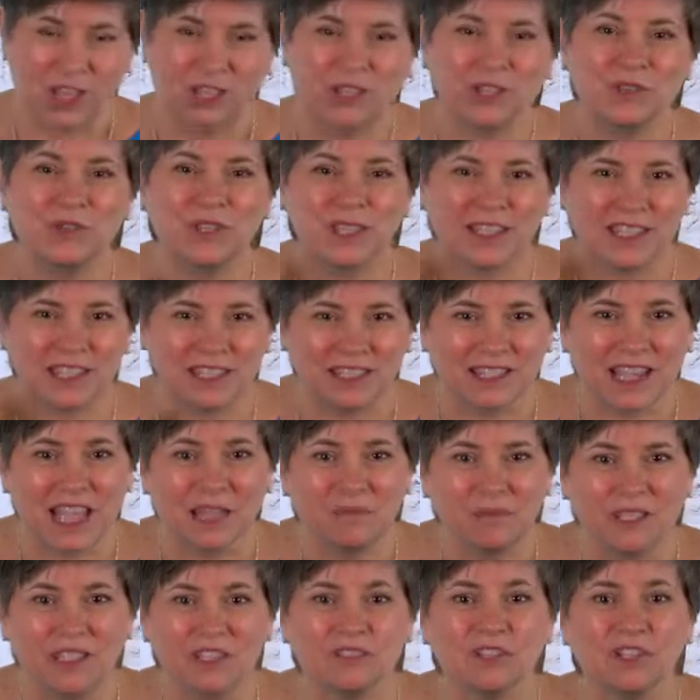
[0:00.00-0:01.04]
Using the
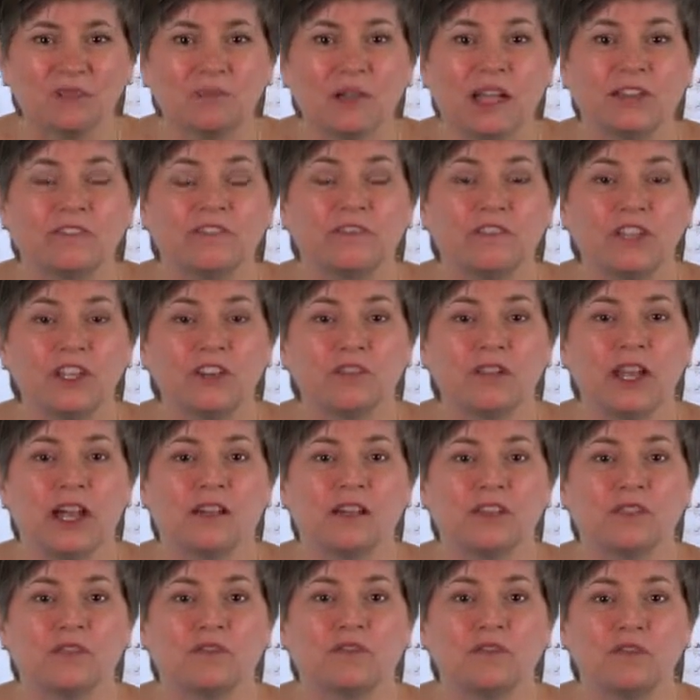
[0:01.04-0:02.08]
same system I'd figured
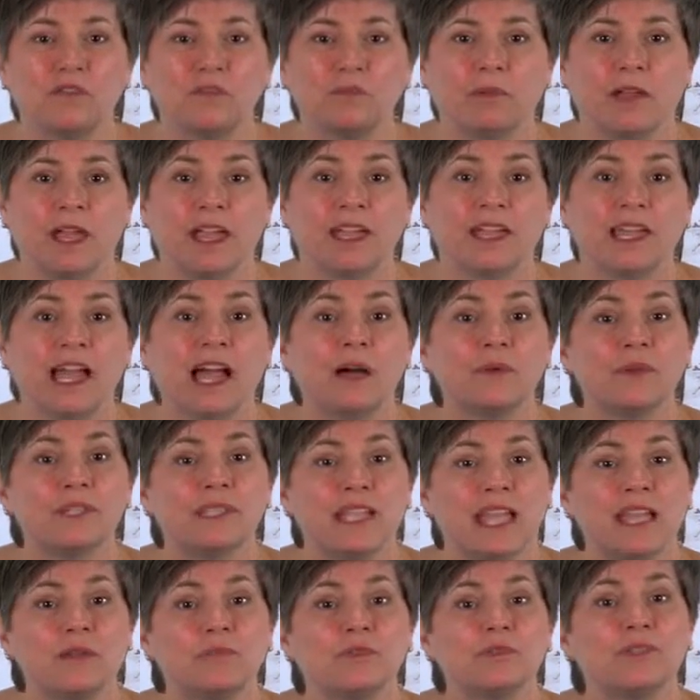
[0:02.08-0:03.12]
out at the food bank, I was
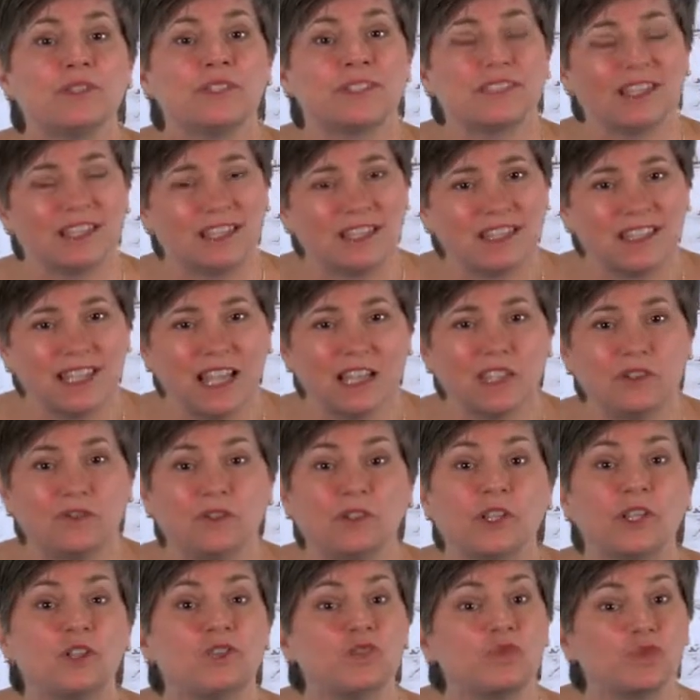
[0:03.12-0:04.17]
able to
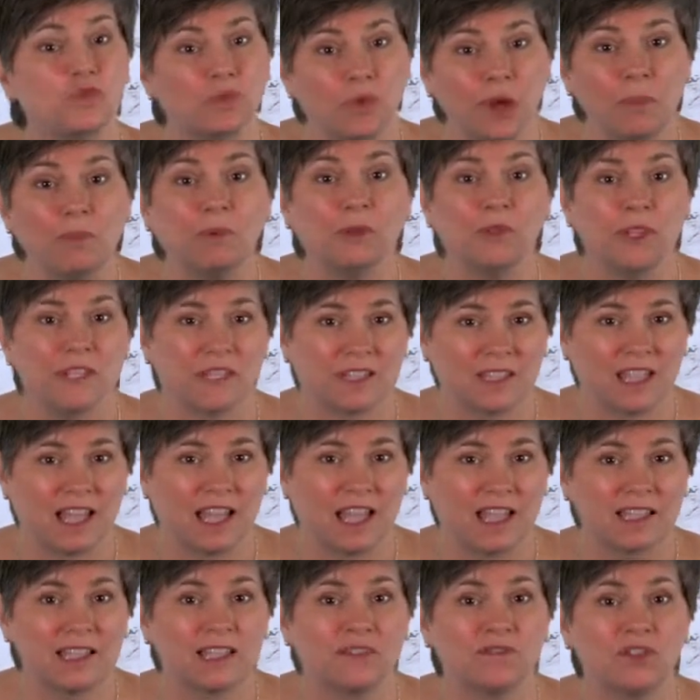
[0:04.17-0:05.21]
successfully triple the
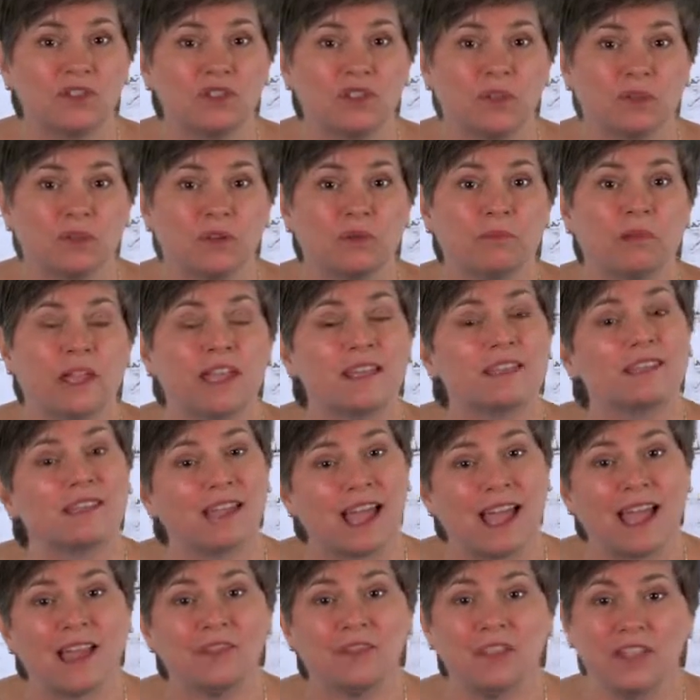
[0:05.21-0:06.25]
size of the donor base
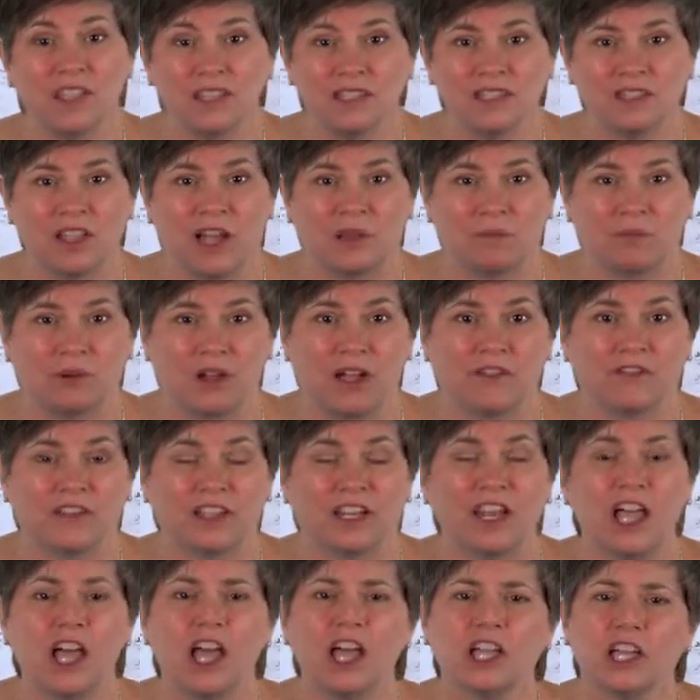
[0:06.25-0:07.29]
at this
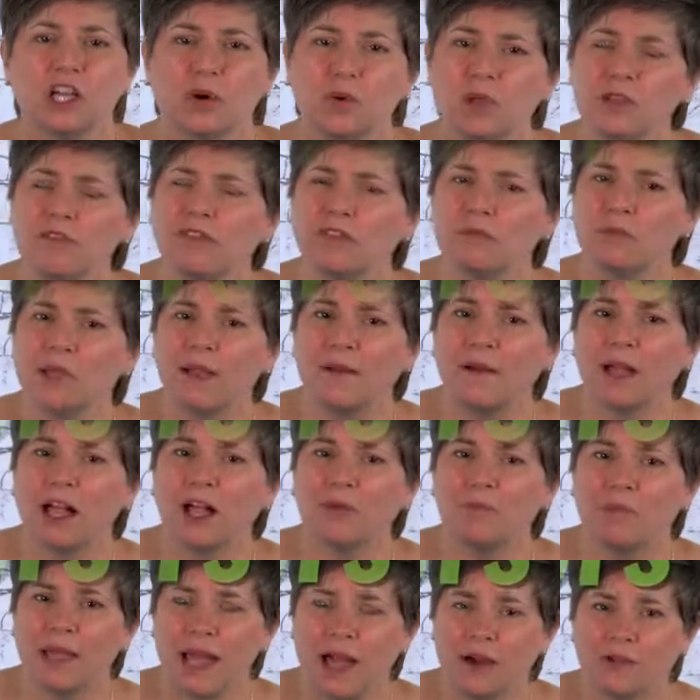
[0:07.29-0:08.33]
nonprofit, going from
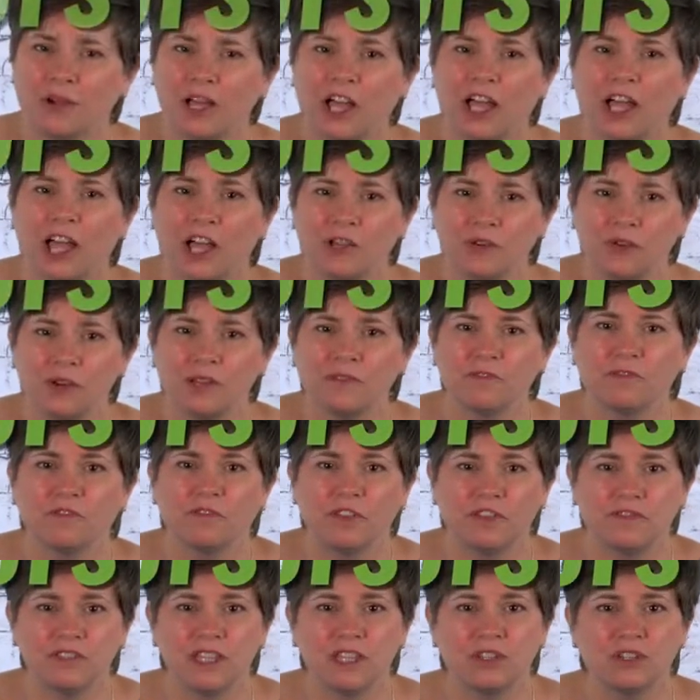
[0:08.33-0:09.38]
about
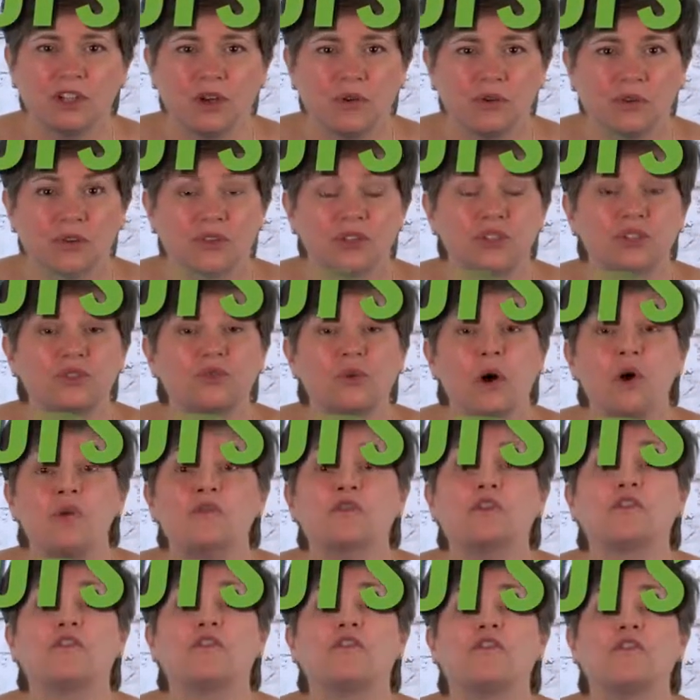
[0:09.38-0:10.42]
150 donors to
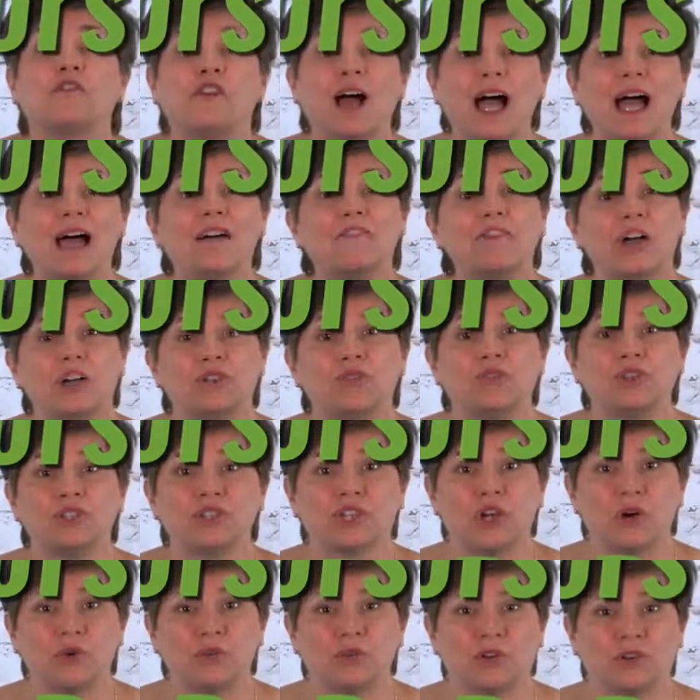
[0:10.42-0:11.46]
over 500
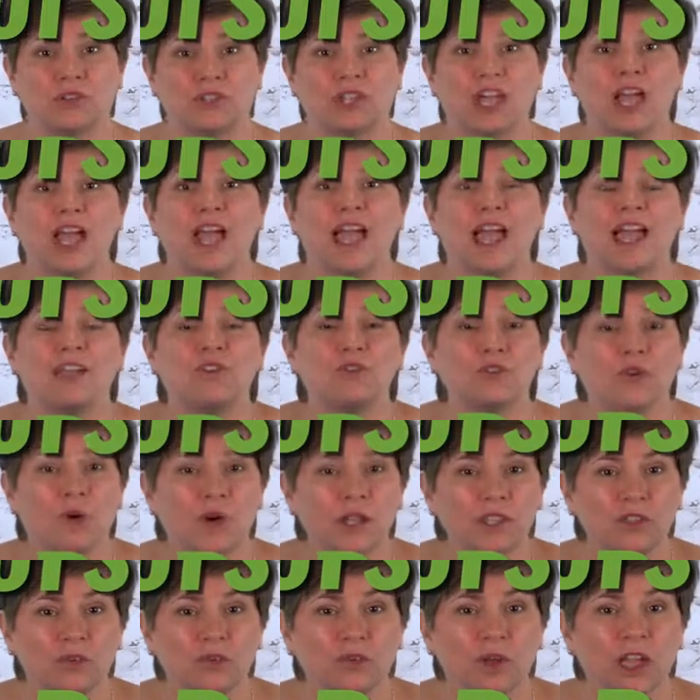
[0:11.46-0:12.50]
donors, and
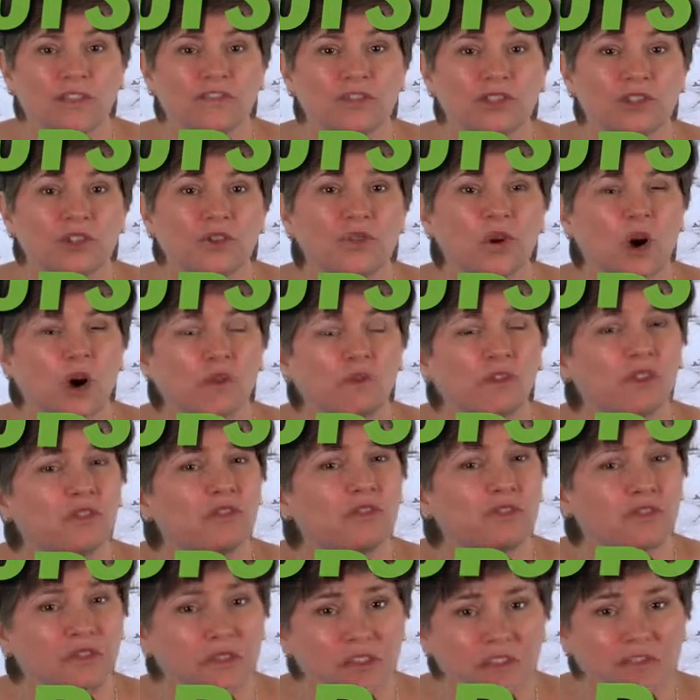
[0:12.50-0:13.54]
growing the revenue over
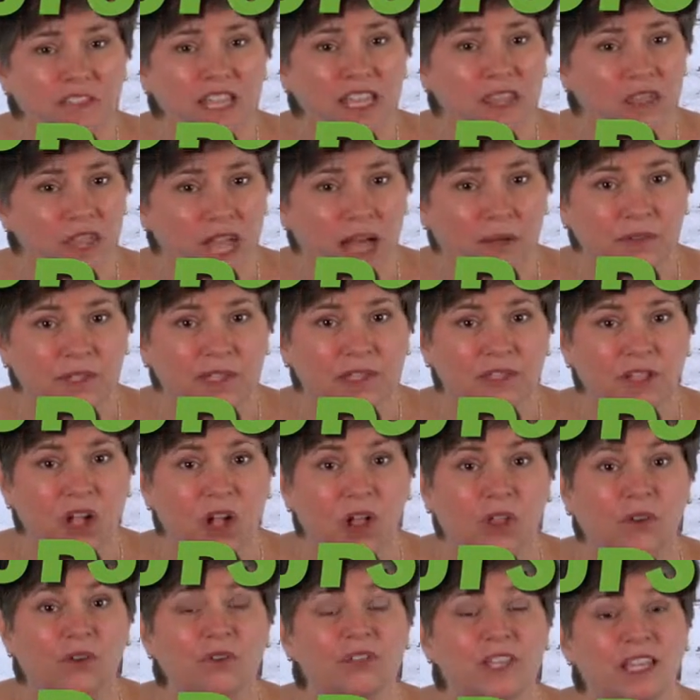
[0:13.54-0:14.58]

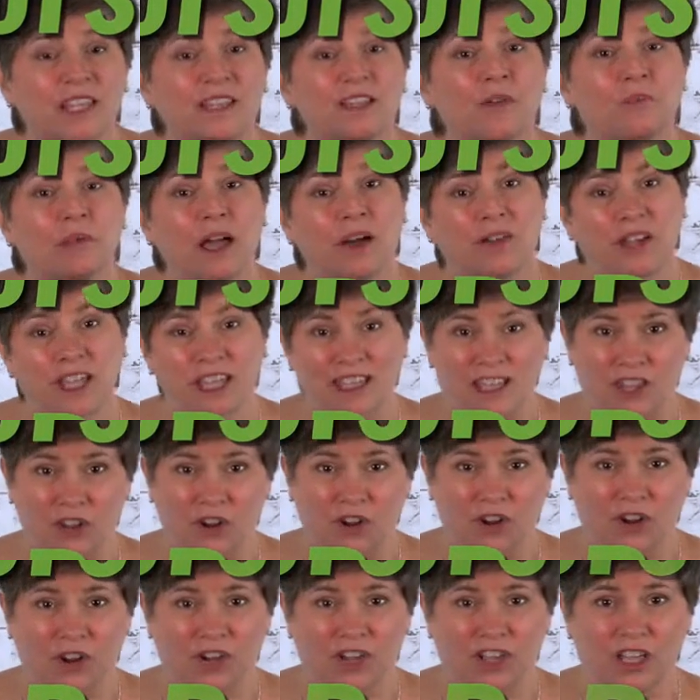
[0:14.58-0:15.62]
$50,000 in about a
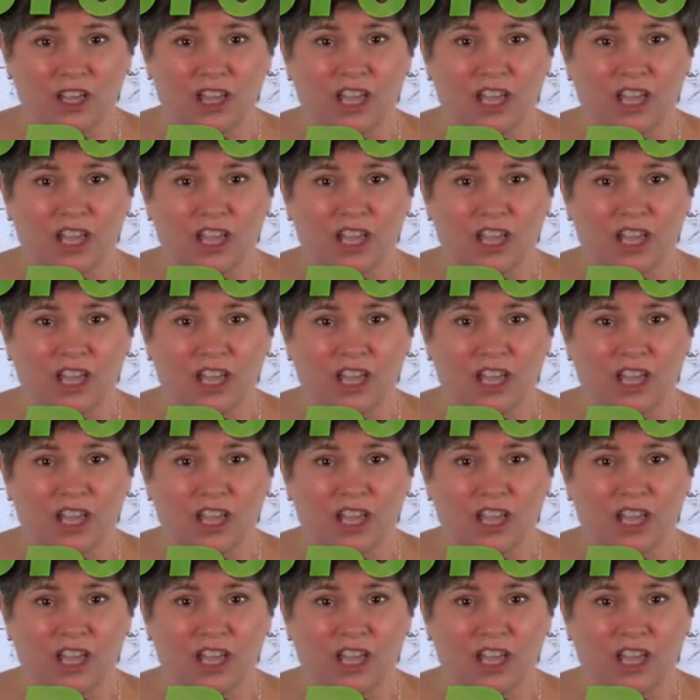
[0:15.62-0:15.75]
year.